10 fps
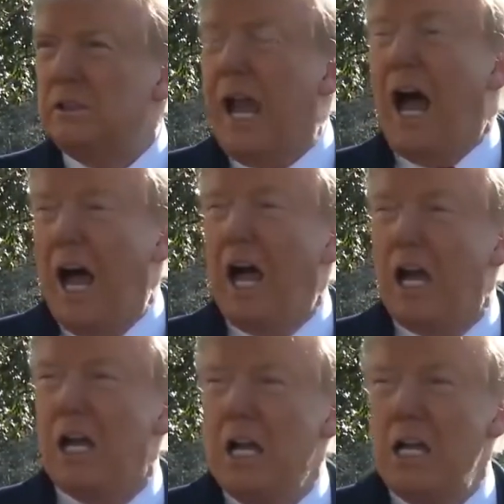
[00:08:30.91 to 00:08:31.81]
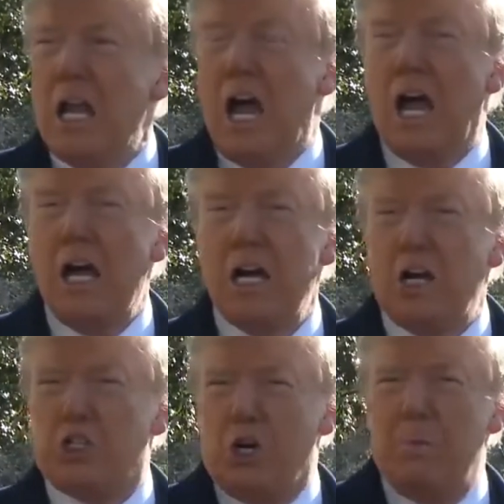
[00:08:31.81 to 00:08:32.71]
Yeah, yeah.
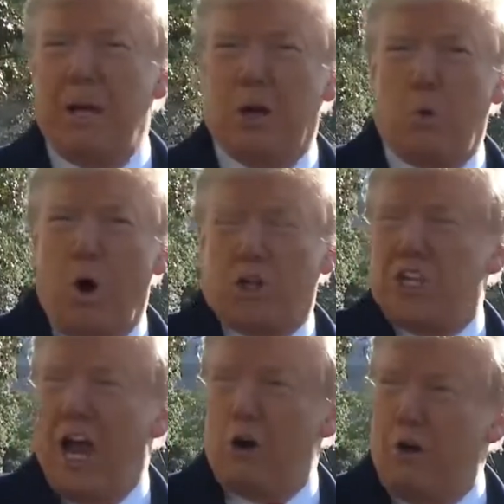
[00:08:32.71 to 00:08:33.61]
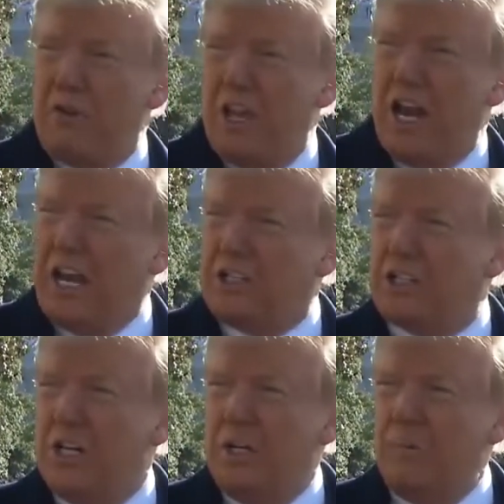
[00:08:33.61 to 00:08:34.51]
Assuming it works out over the next
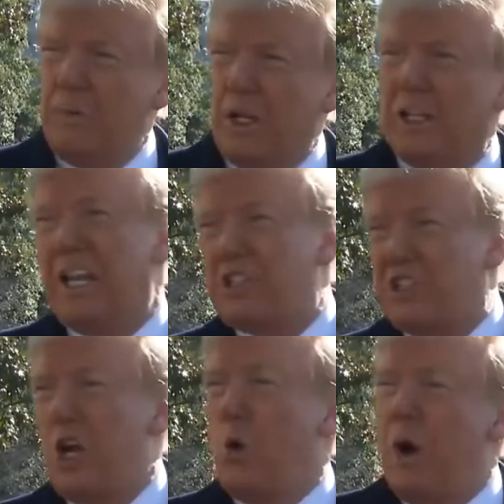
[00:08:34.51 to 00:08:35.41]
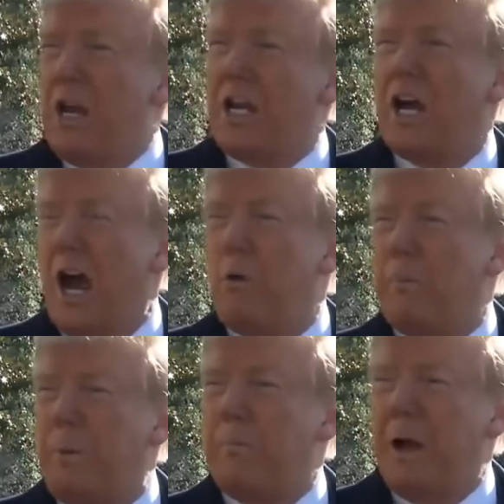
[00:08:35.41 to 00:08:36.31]
less than a week, I
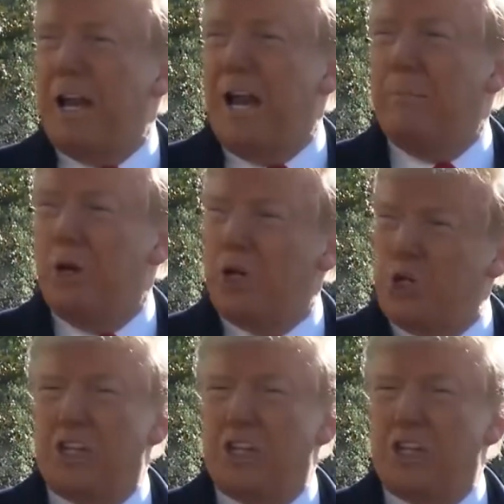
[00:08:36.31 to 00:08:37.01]
would put my name on it.